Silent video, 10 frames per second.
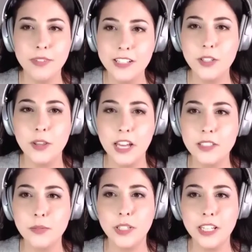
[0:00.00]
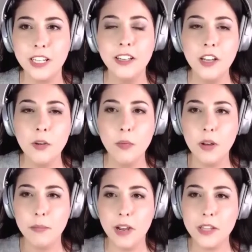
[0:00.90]
And so that's really
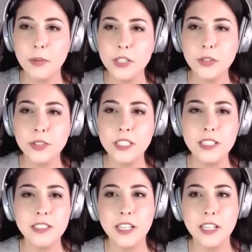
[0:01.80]
what my threshold is.